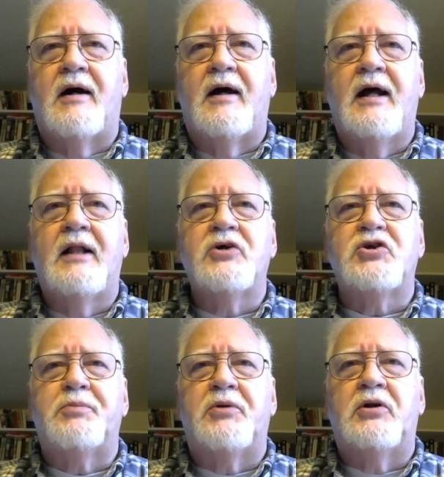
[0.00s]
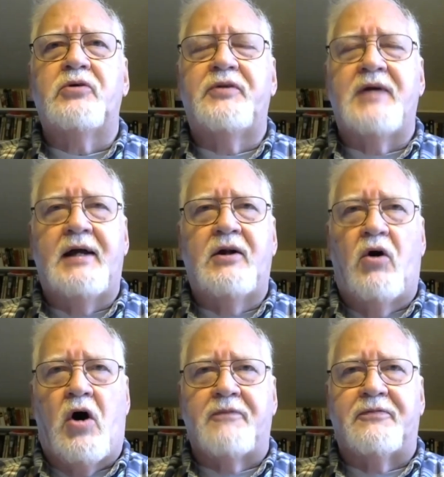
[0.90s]
eligible to then
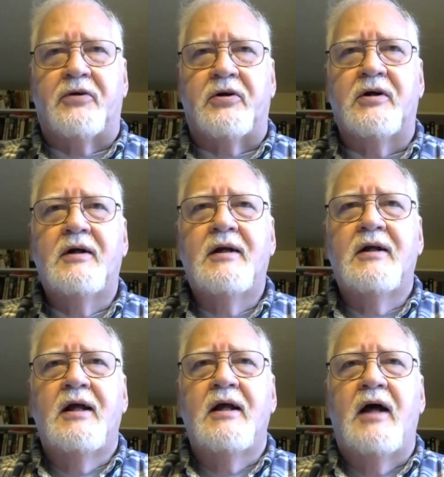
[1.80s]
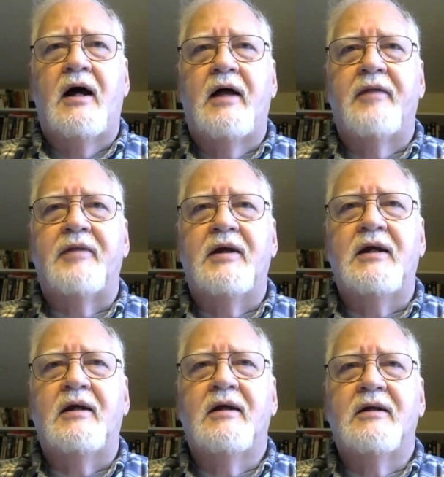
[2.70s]
offer
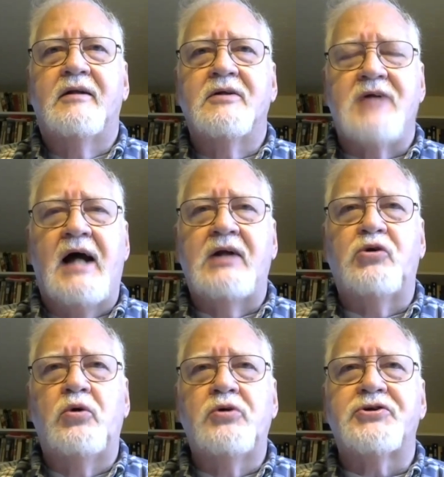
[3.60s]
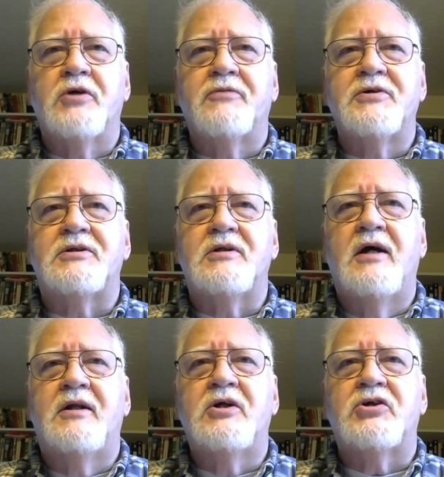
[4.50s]
the design tool service
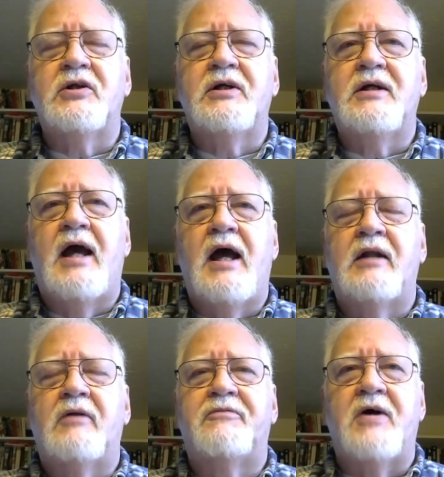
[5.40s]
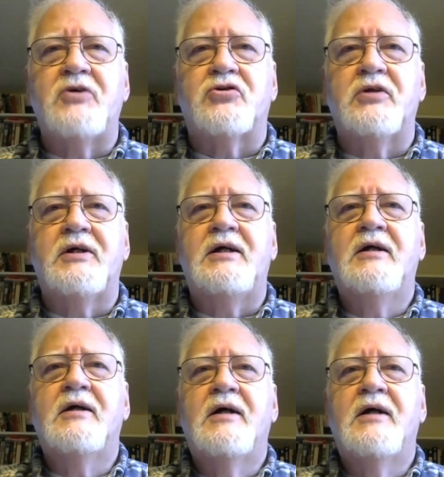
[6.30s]
initially, and eventually
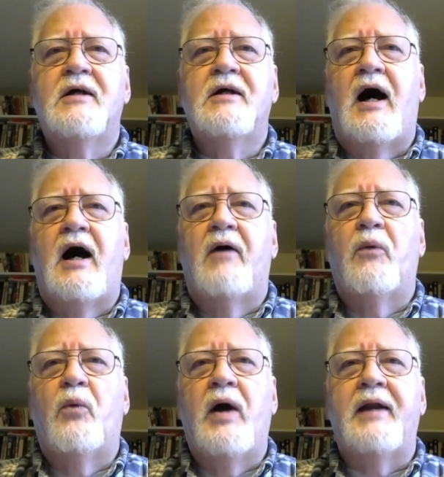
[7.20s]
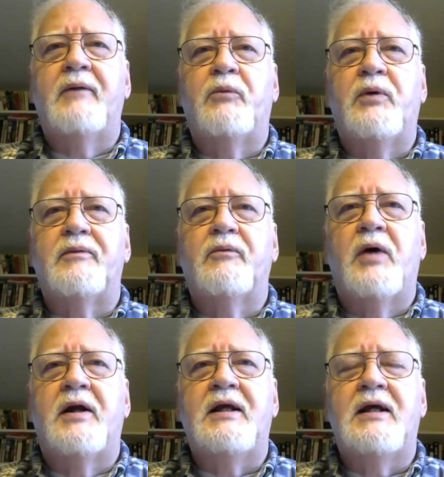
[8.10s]
when
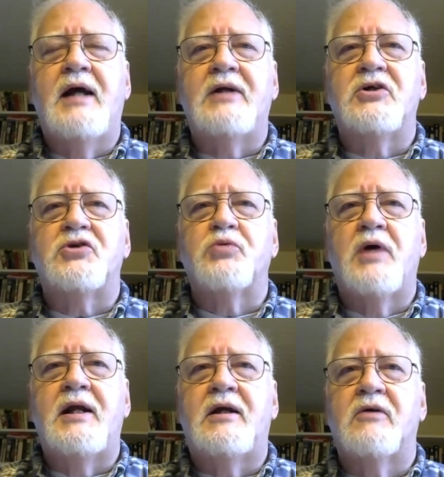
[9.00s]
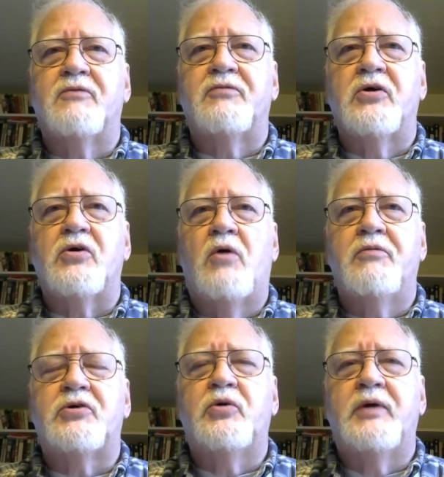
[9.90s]
EHEDG is ready, convert
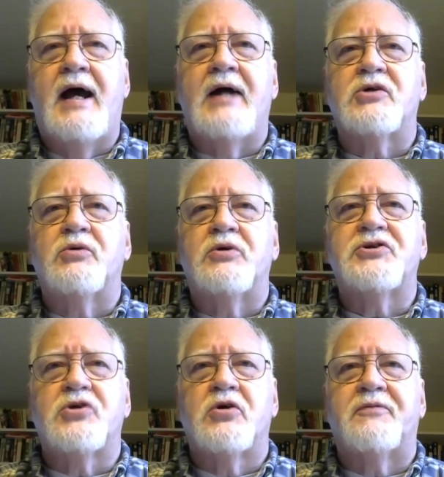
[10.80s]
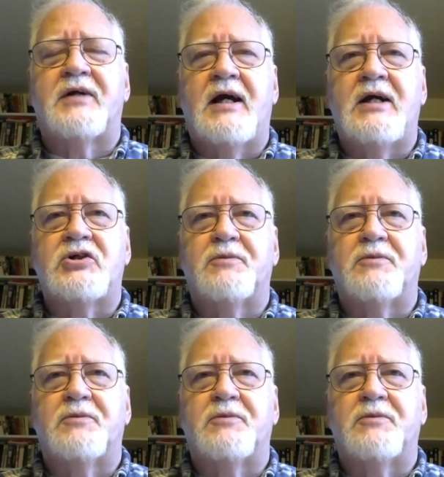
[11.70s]
over to an actual certification